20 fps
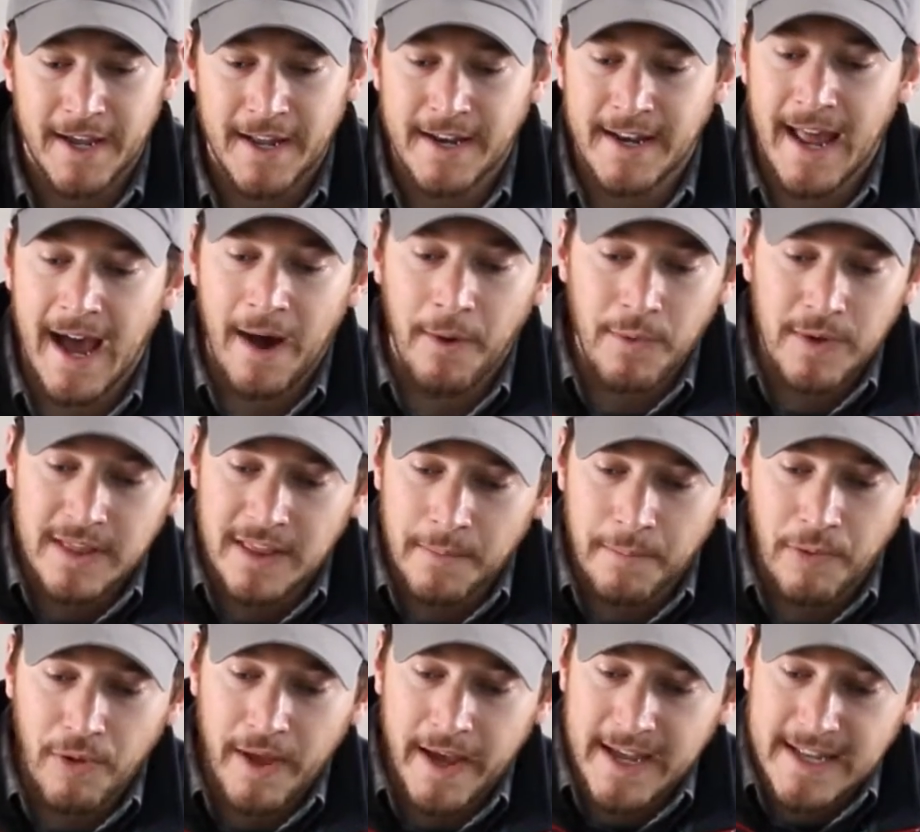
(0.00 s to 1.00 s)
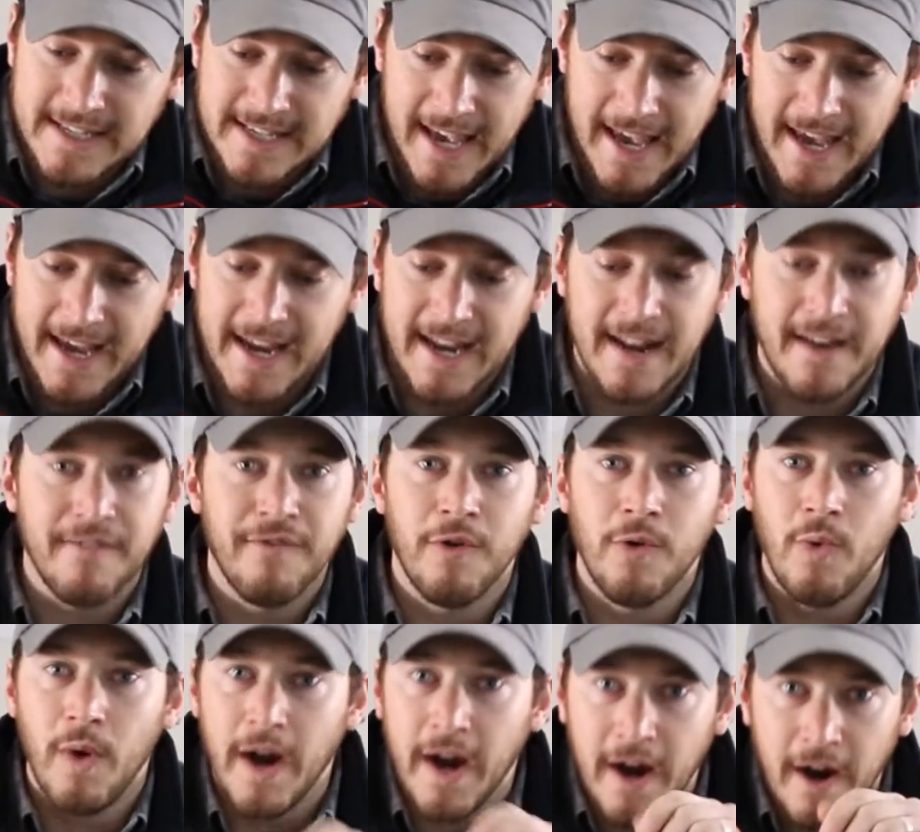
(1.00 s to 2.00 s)
Not with the blades hanging
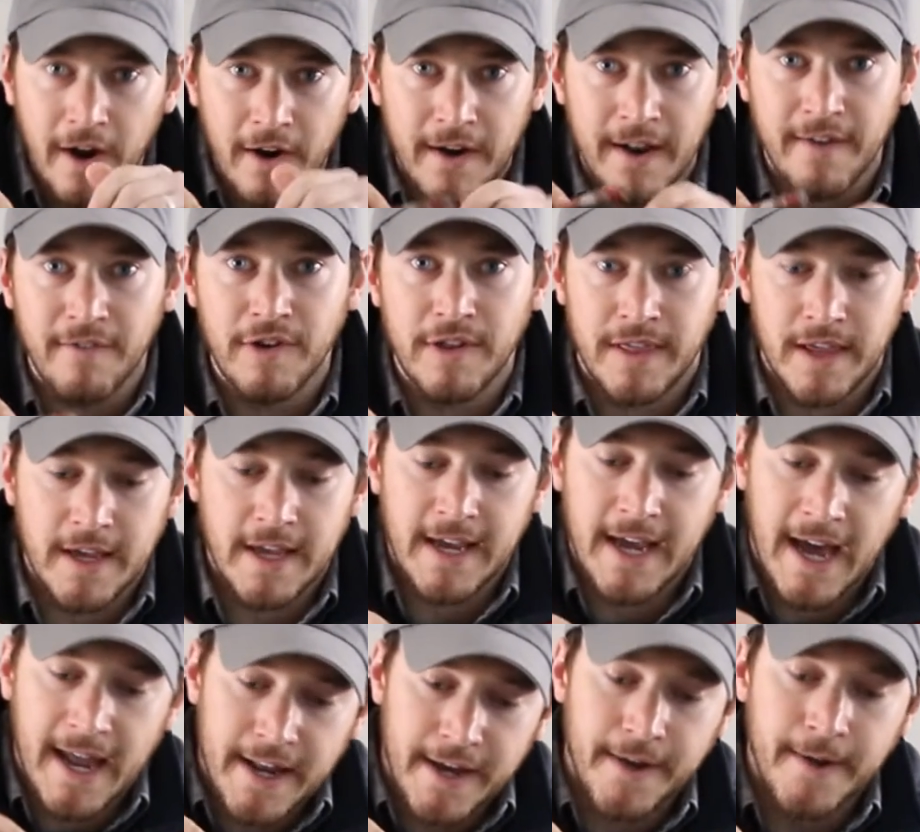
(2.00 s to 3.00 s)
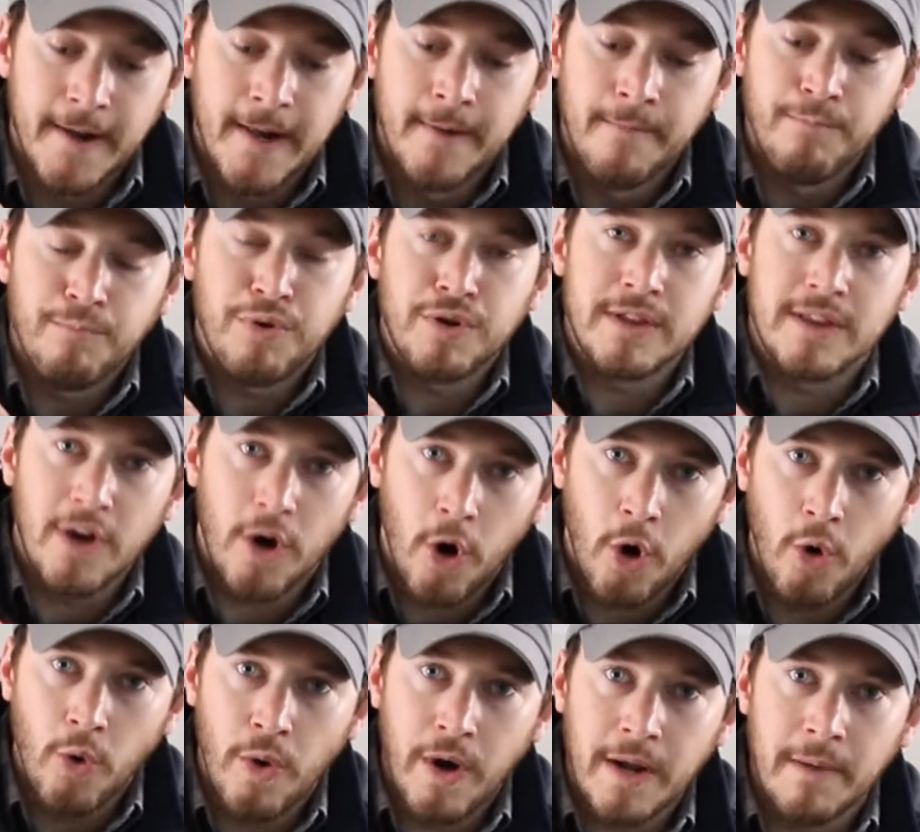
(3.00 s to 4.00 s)
everywhere and everything. You gotta put the
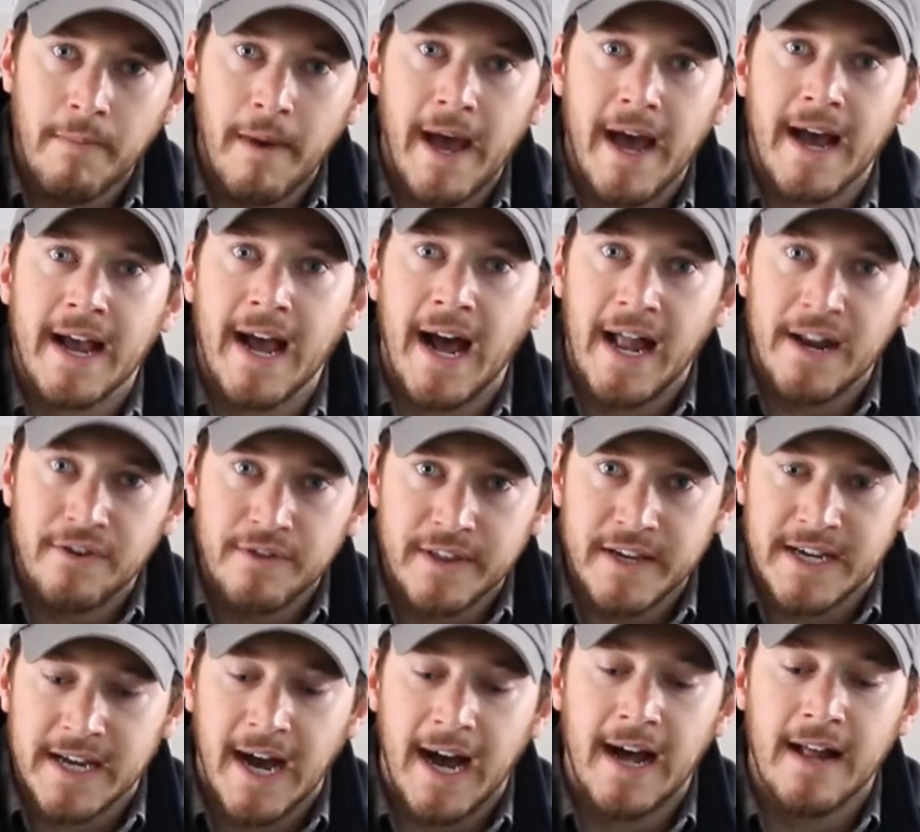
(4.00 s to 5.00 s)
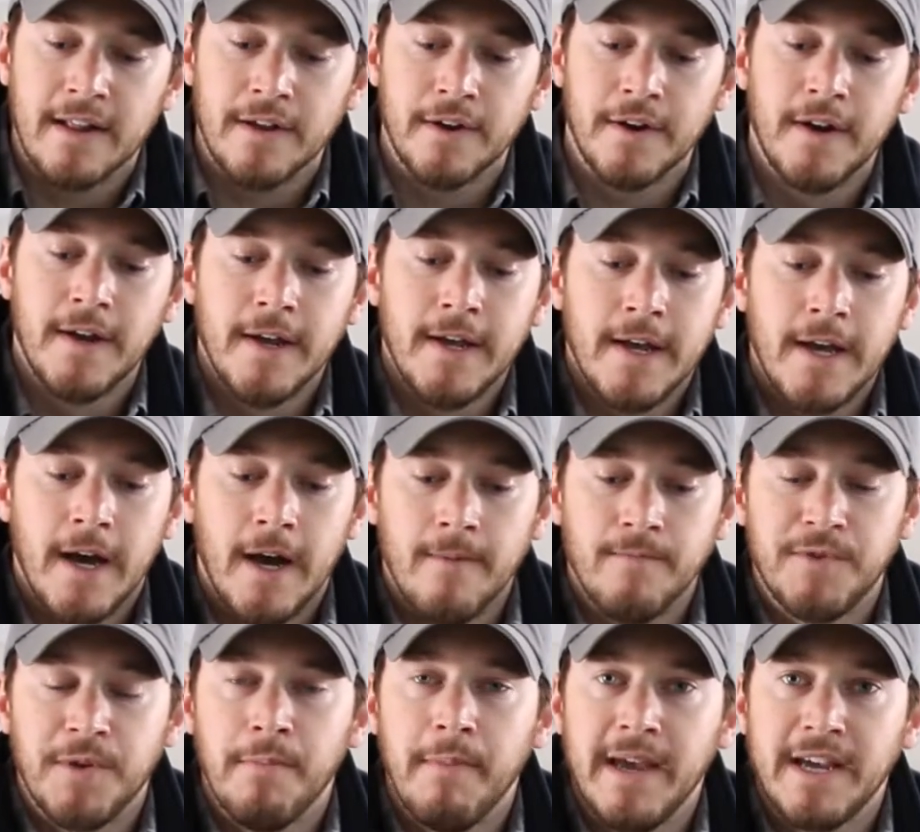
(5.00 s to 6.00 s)
O-ring back onto the collar
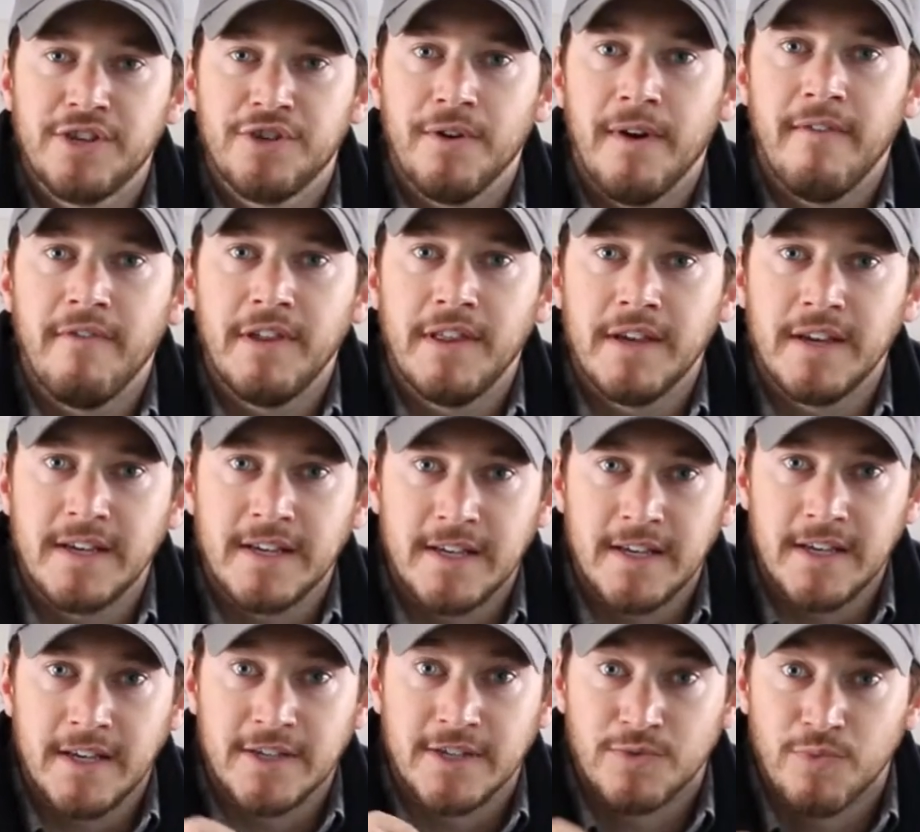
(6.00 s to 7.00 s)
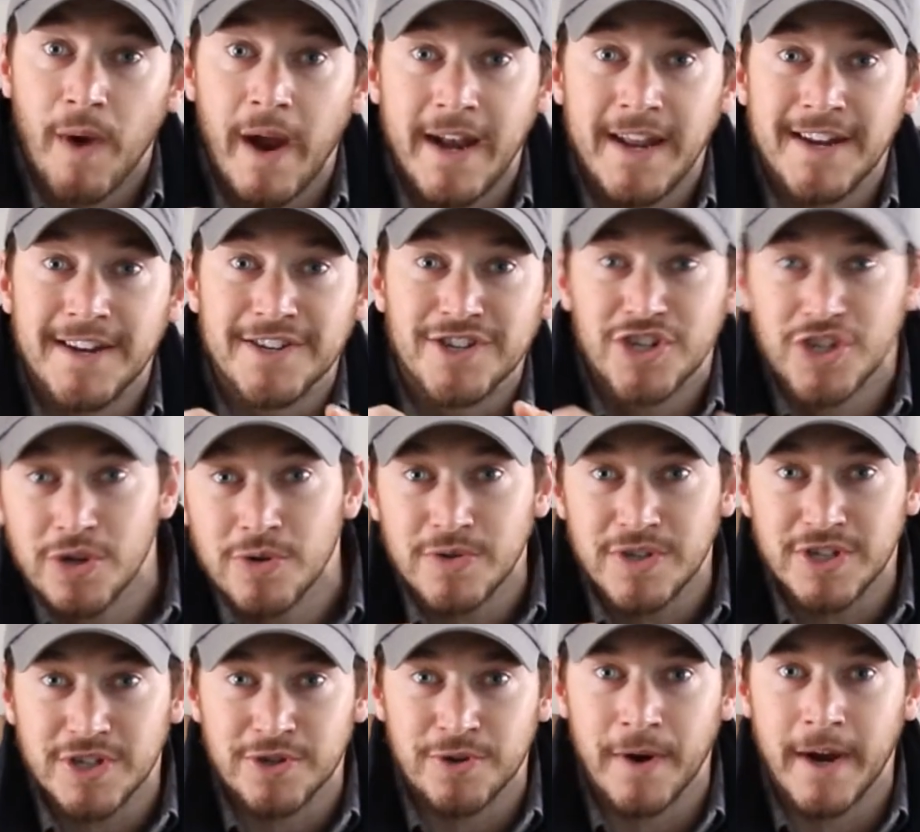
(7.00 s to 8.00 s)
to make sure everything is ready to shoot
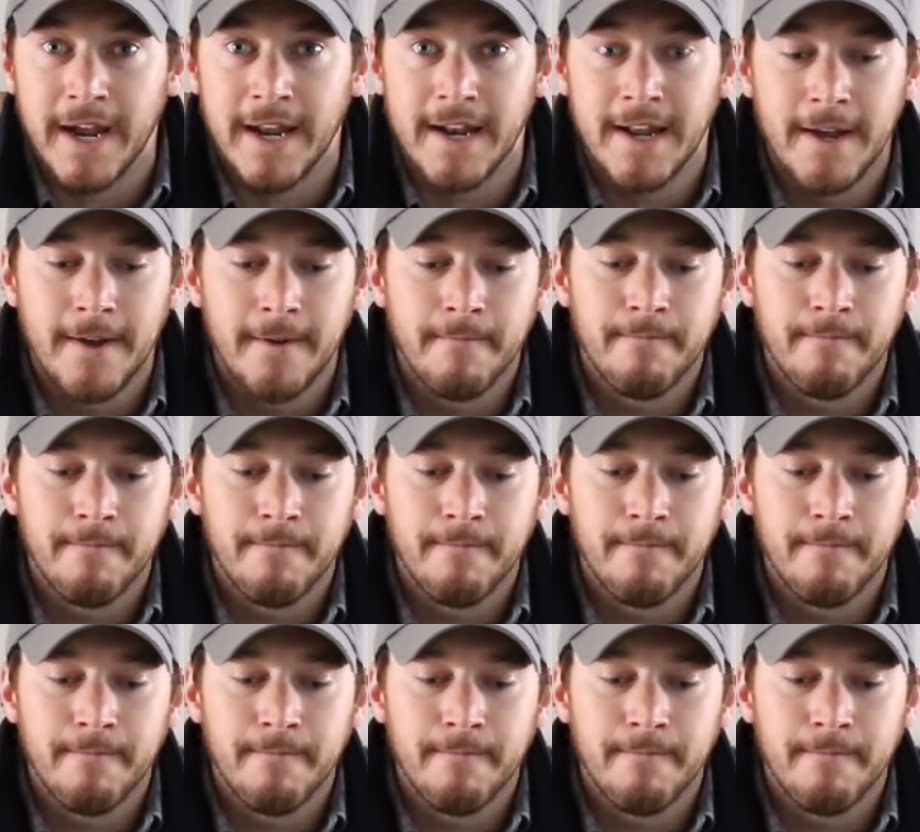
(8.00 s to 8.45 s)
straight.